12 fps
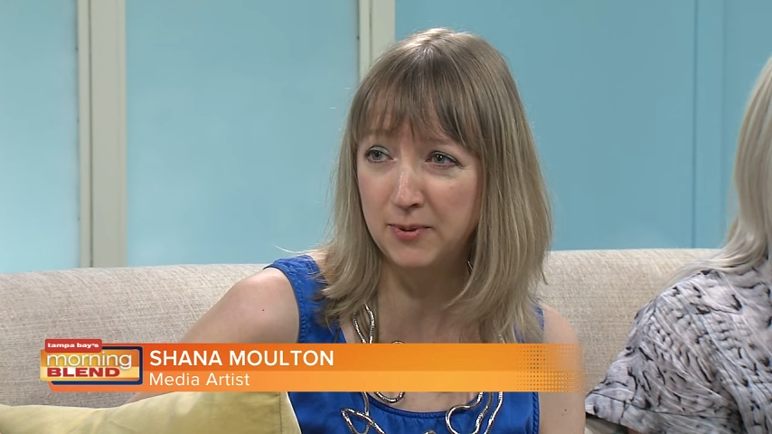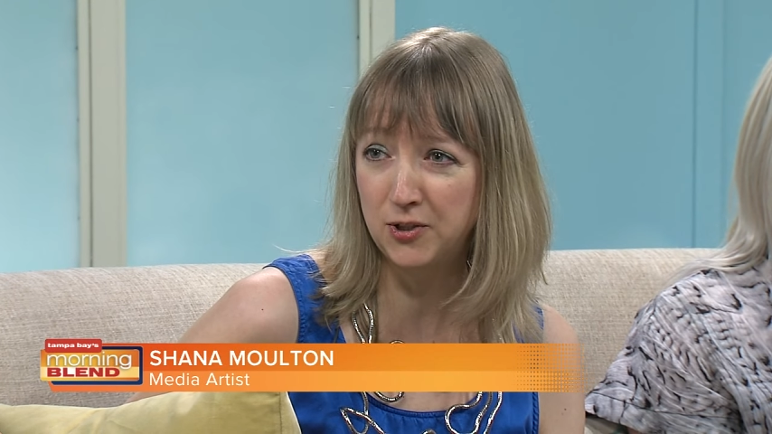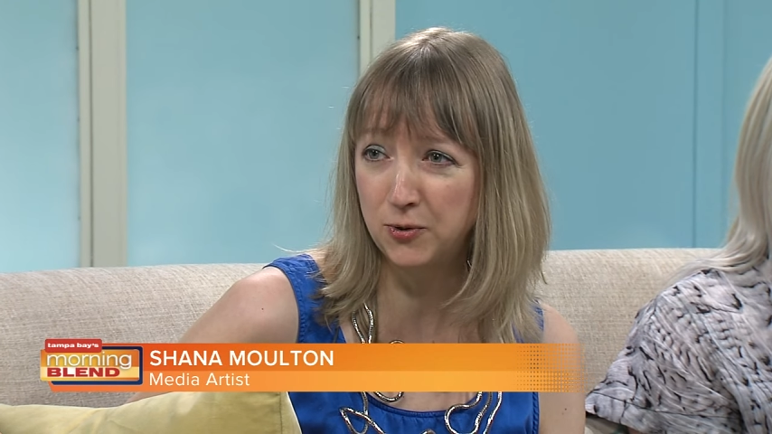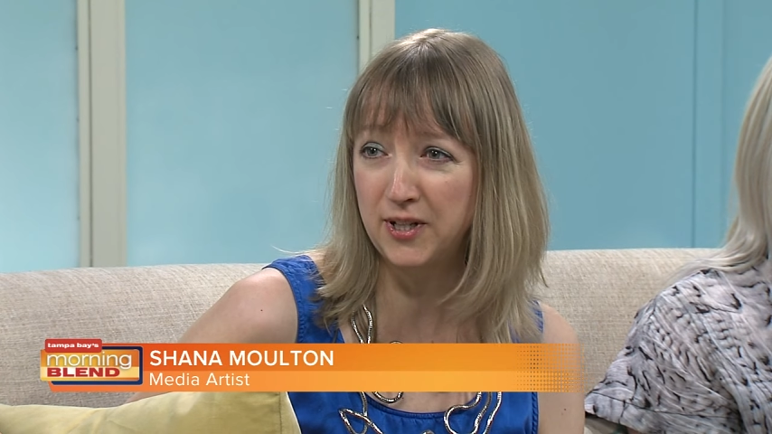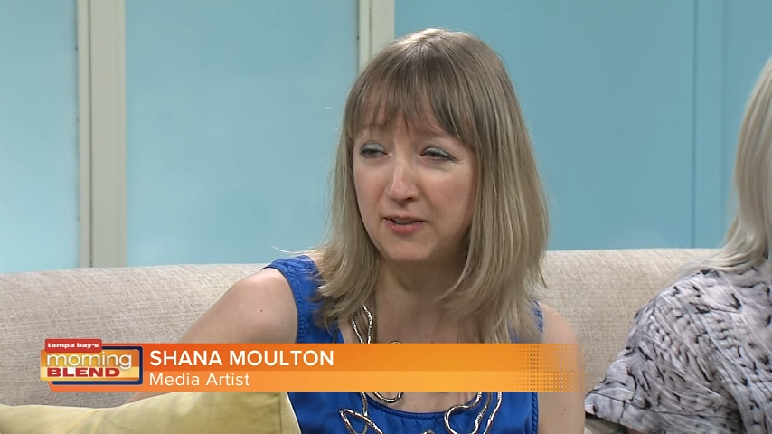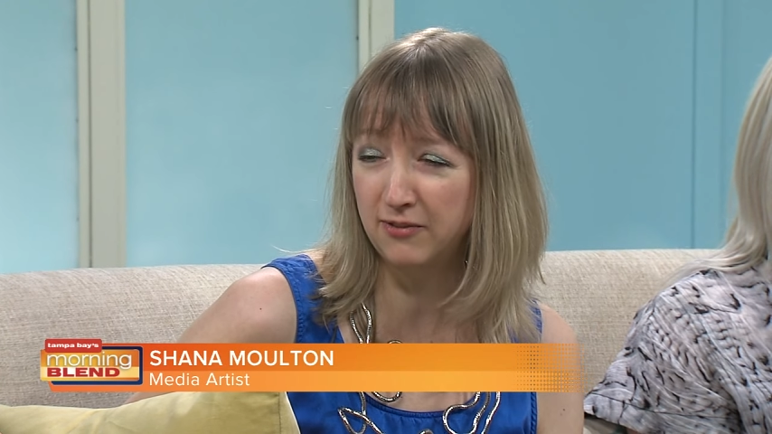
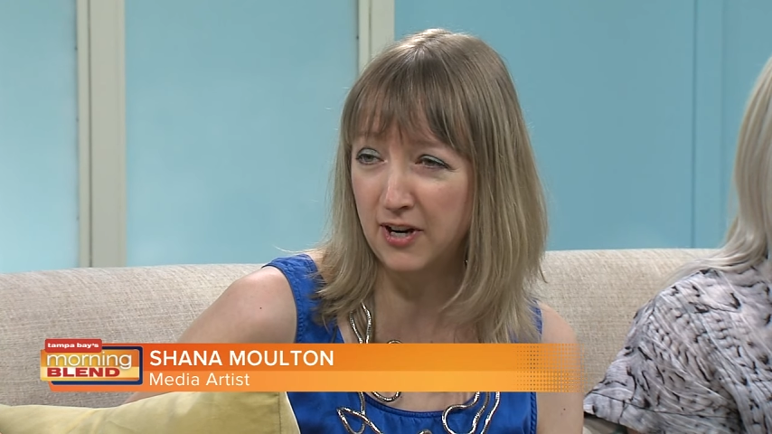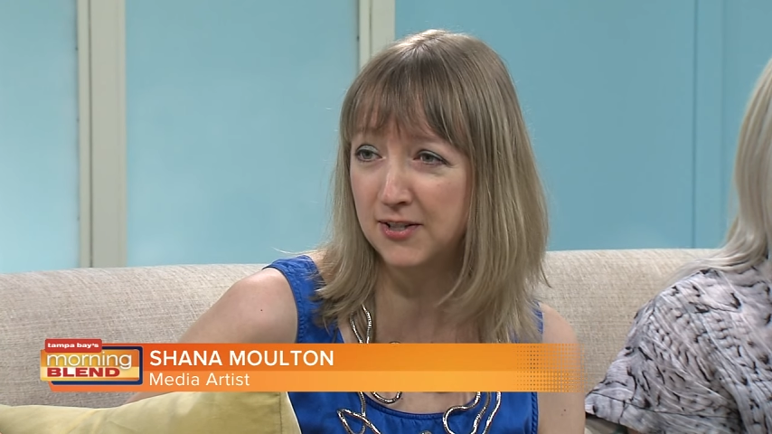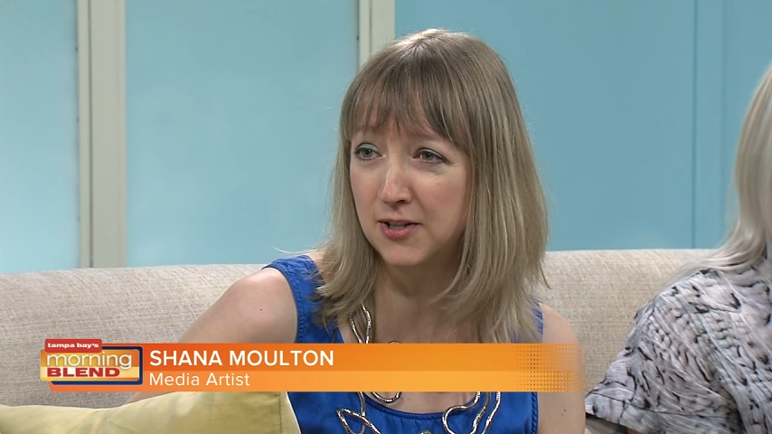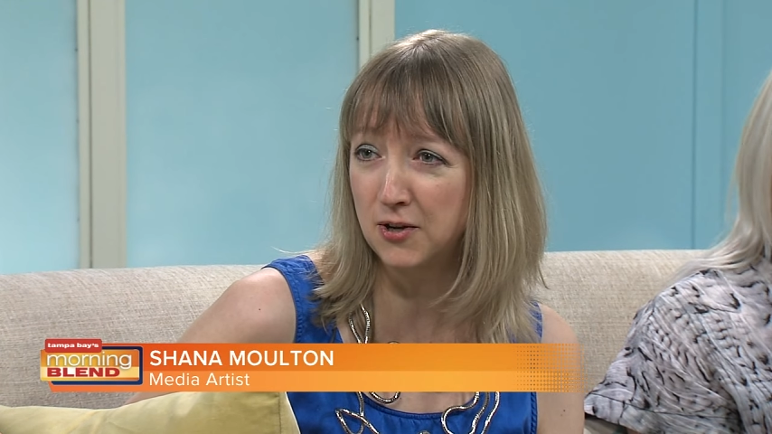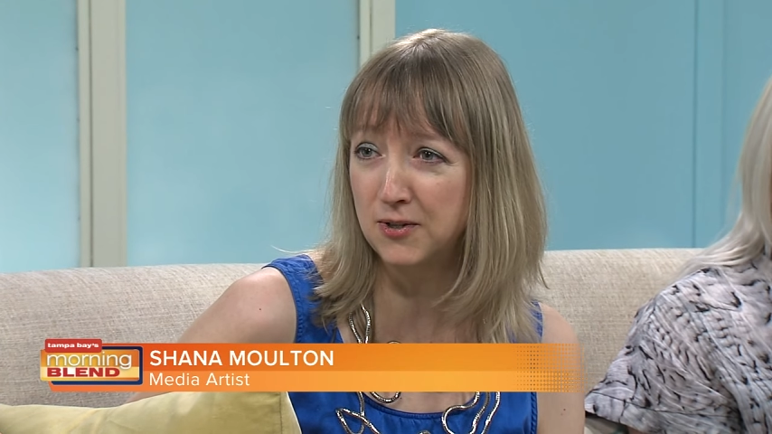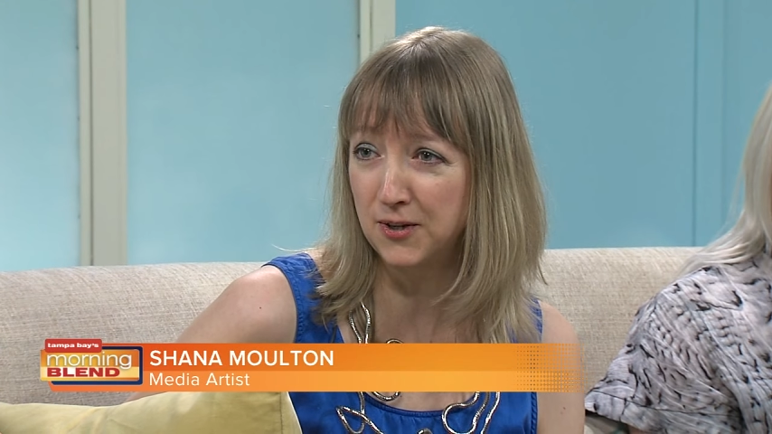between
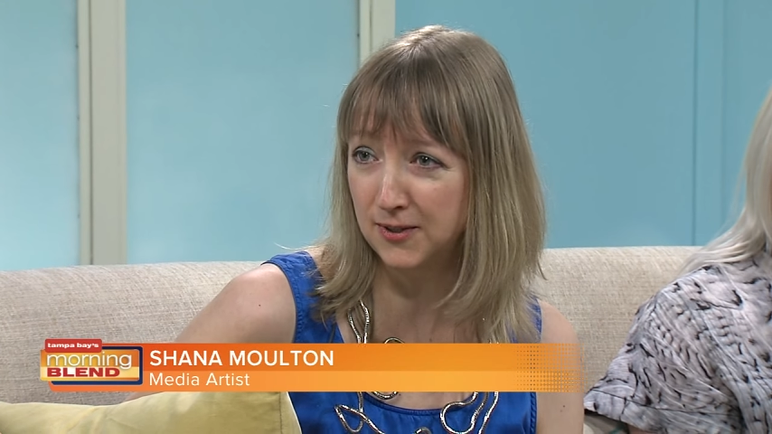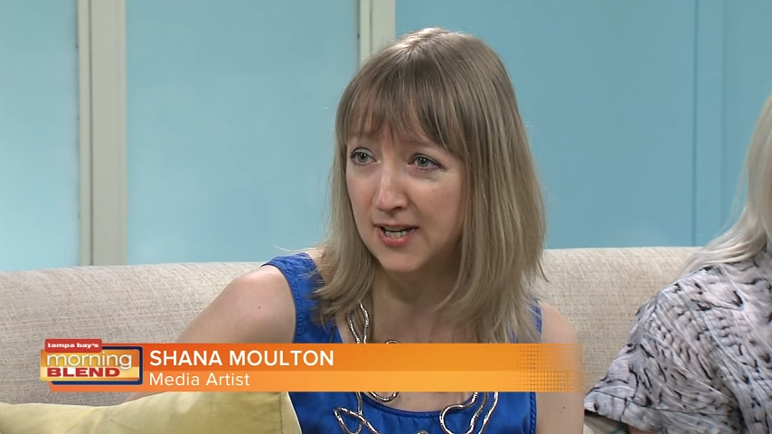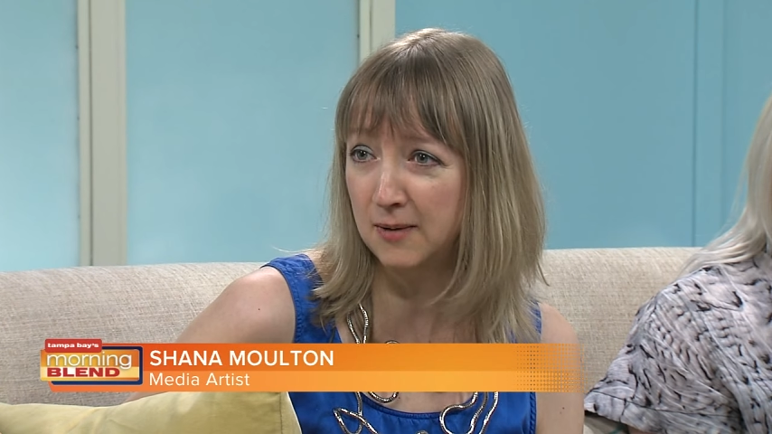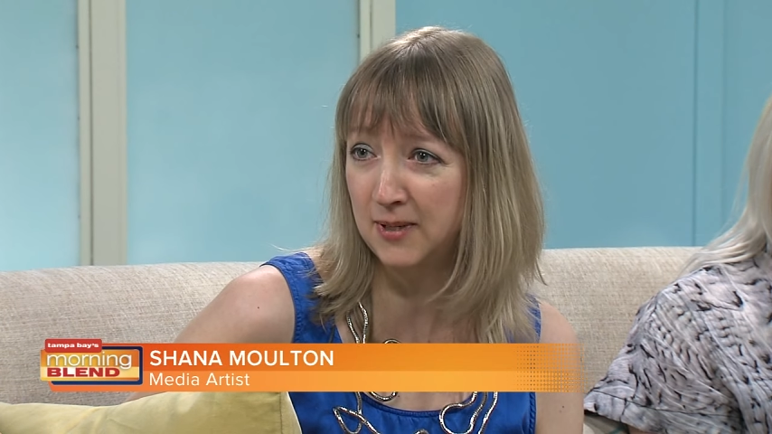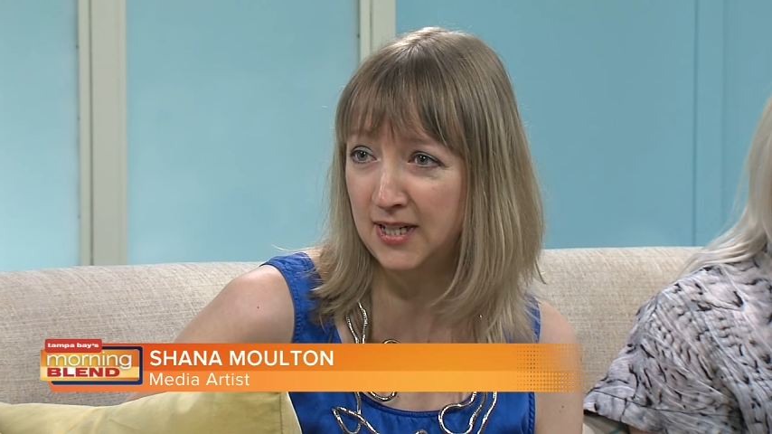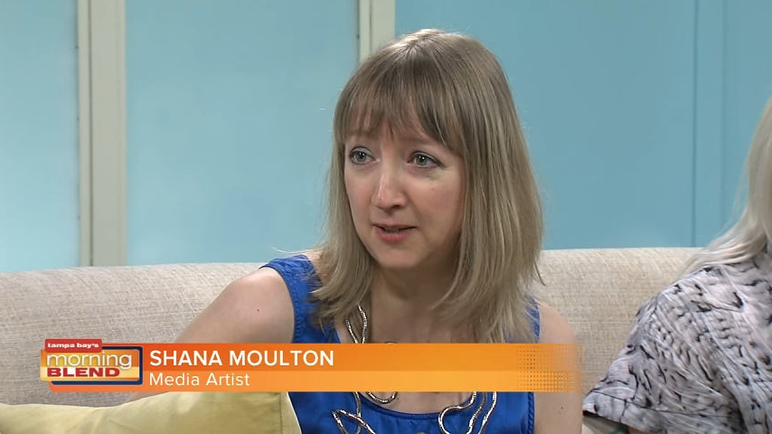Fresno and
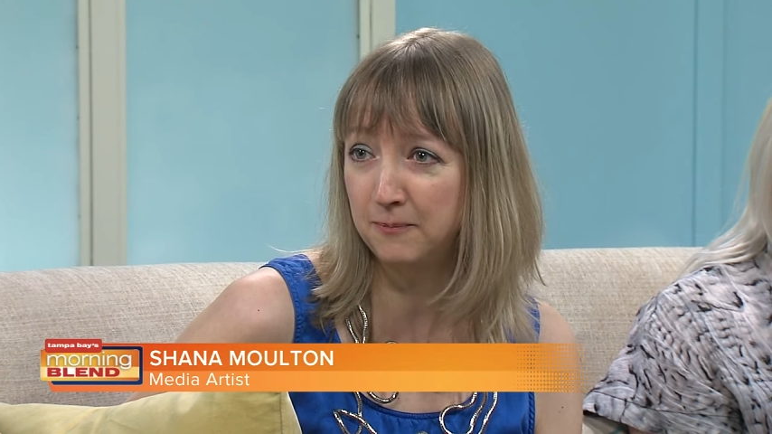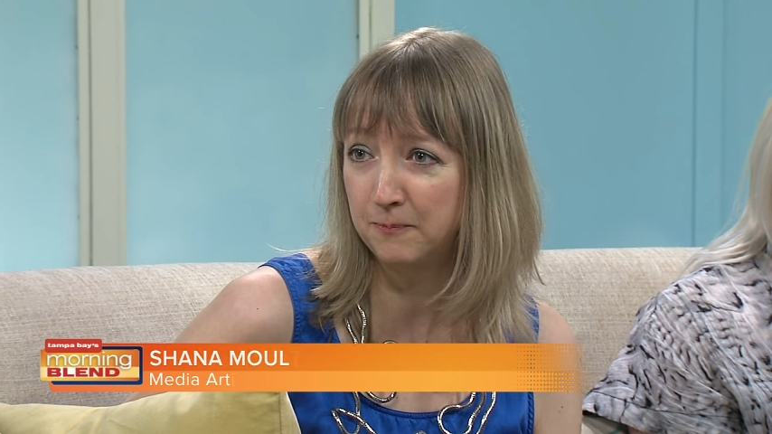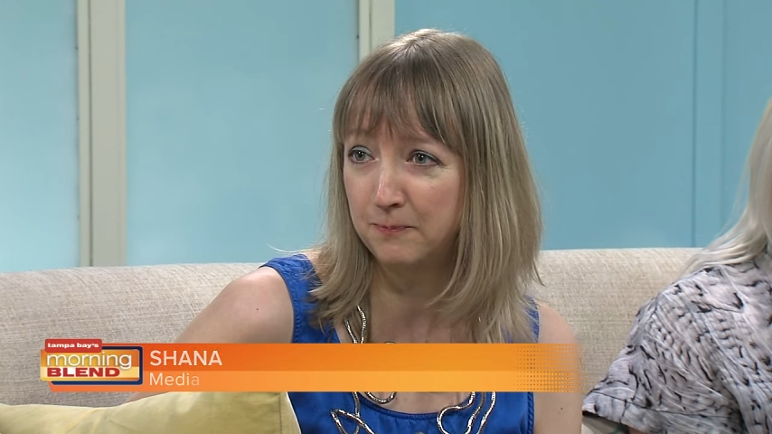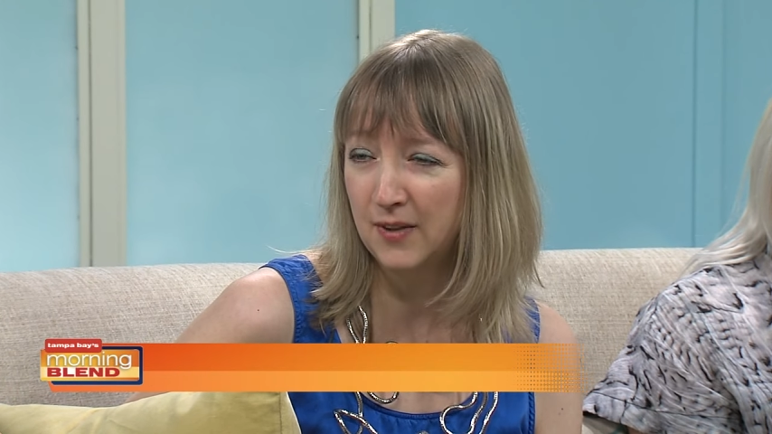Yosemite.